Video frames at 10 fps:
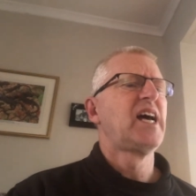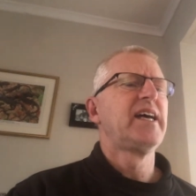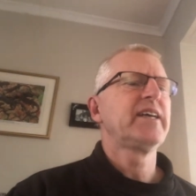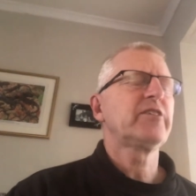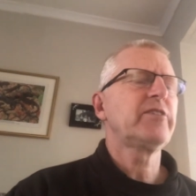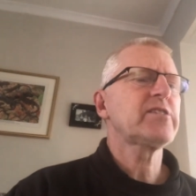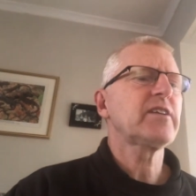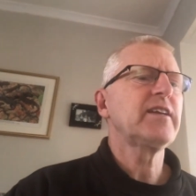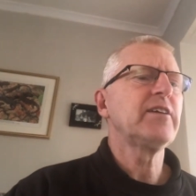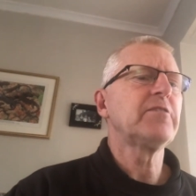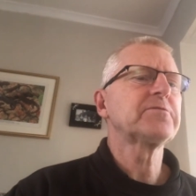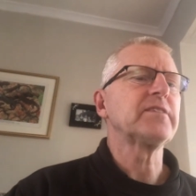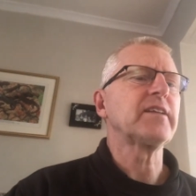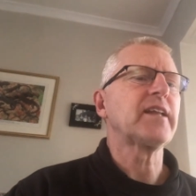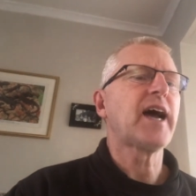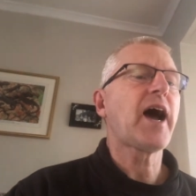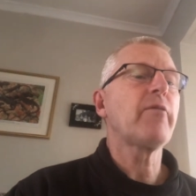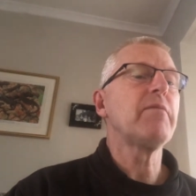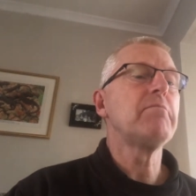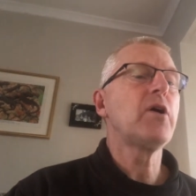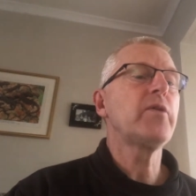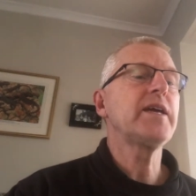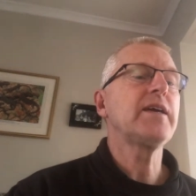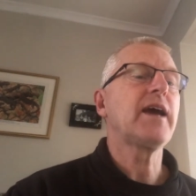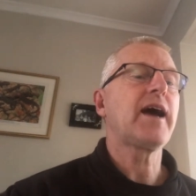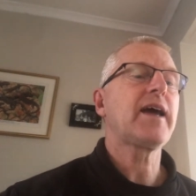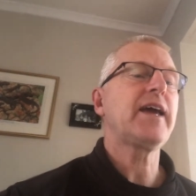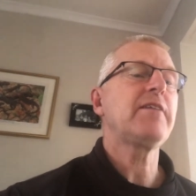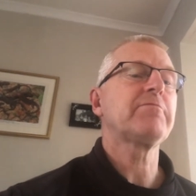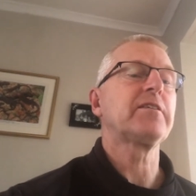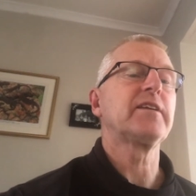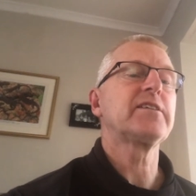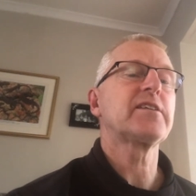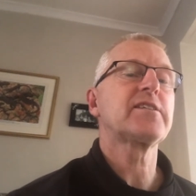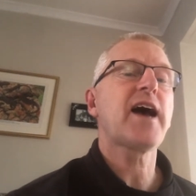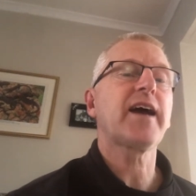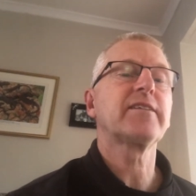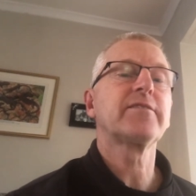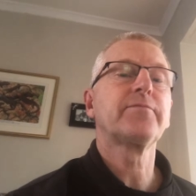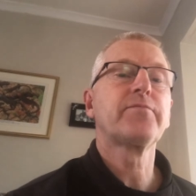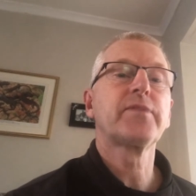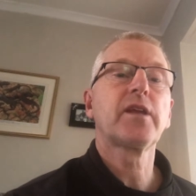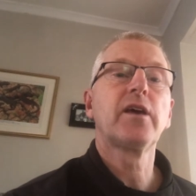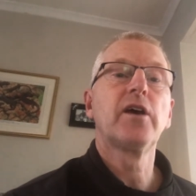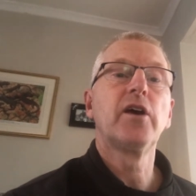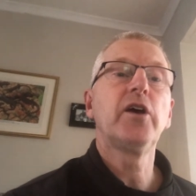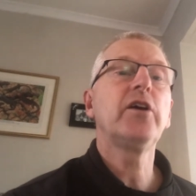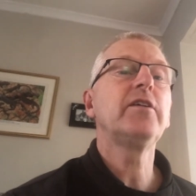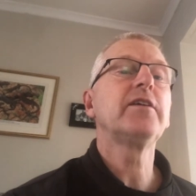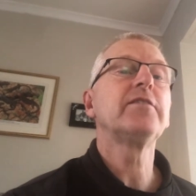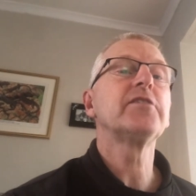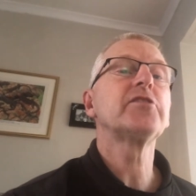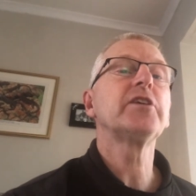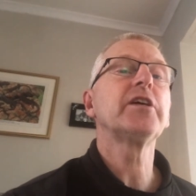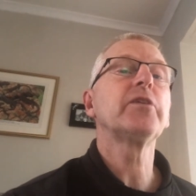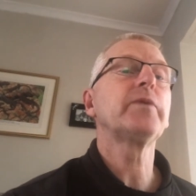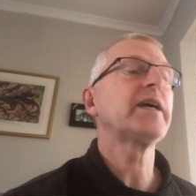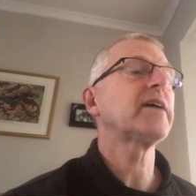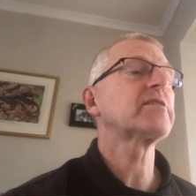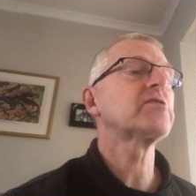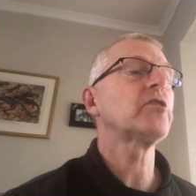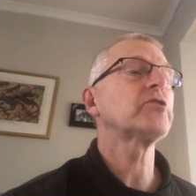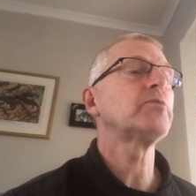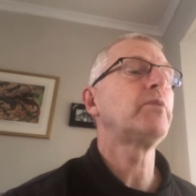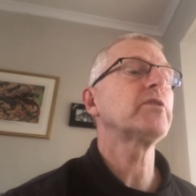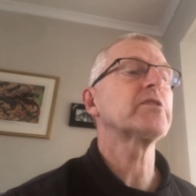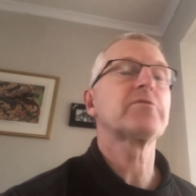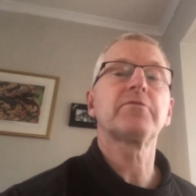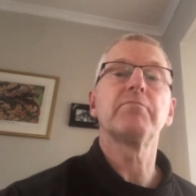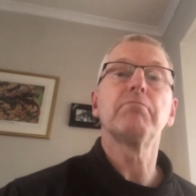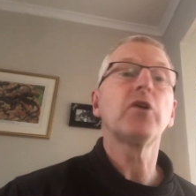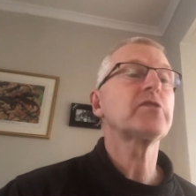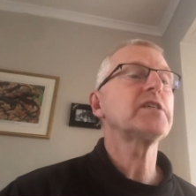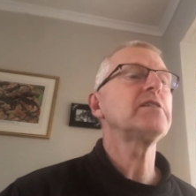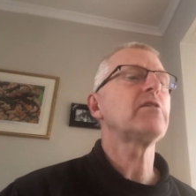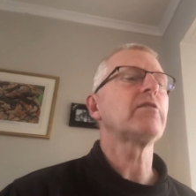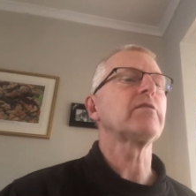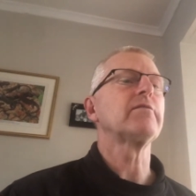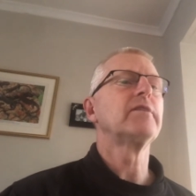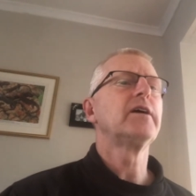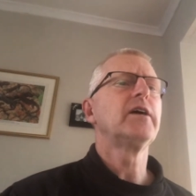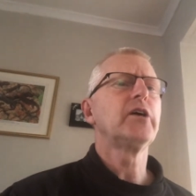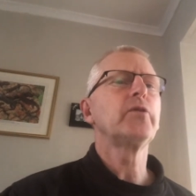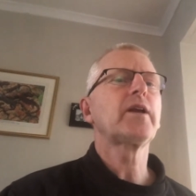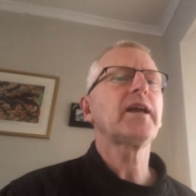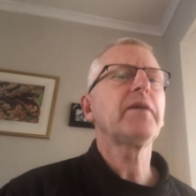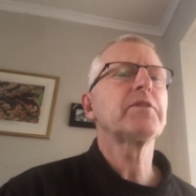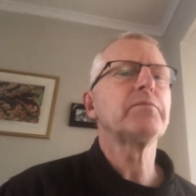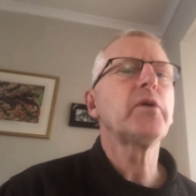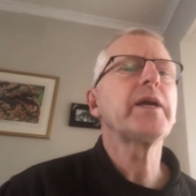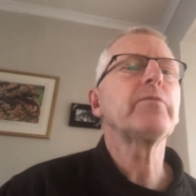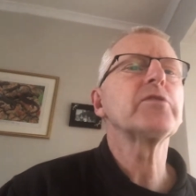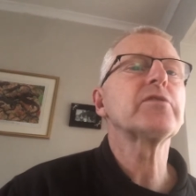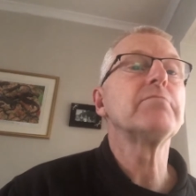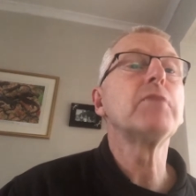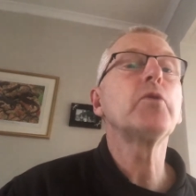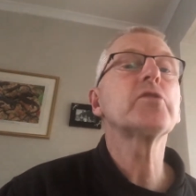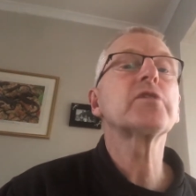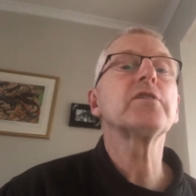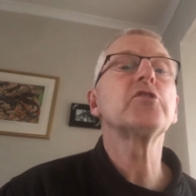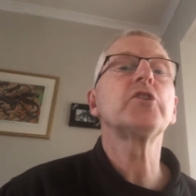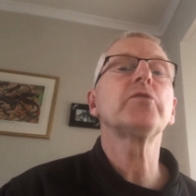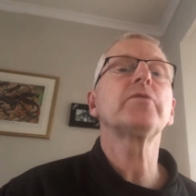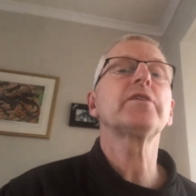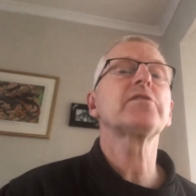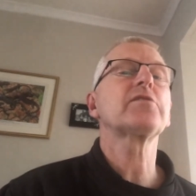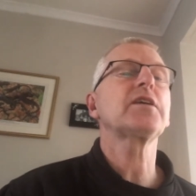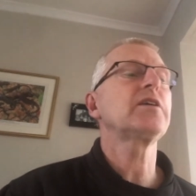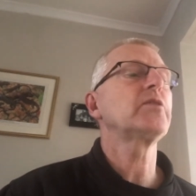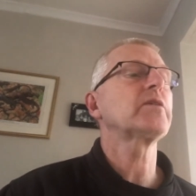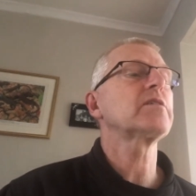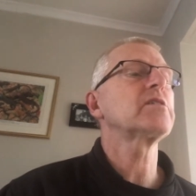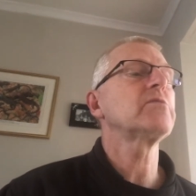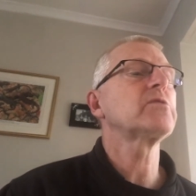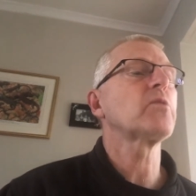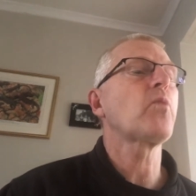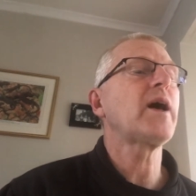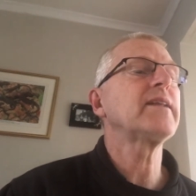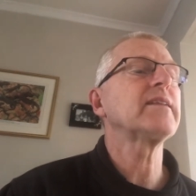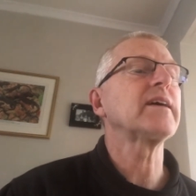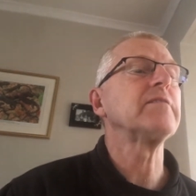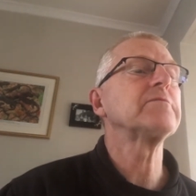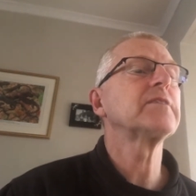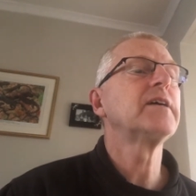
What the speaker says: Increasingly often, our mowy haven is attacked. Earlier this year, we had to dodge bullets from Monty Don, who claimed mowing was the most injurious thing you can do to wildlife,